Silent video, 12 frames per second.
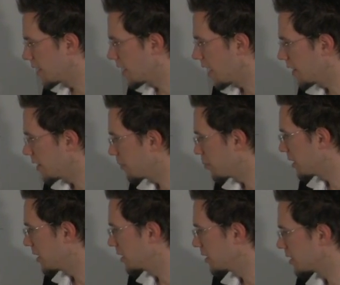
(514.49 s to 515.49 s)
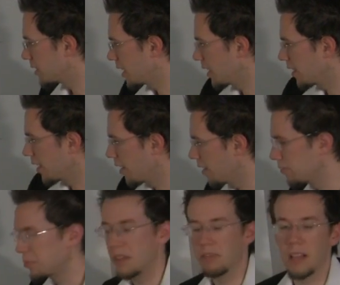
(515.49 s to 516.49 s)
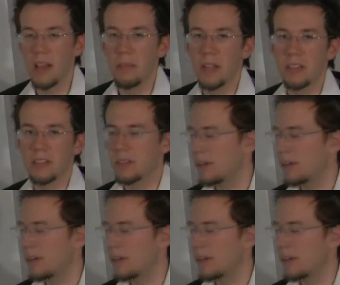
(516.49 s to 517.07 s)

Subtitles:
Now you're playing in the scale of B flat major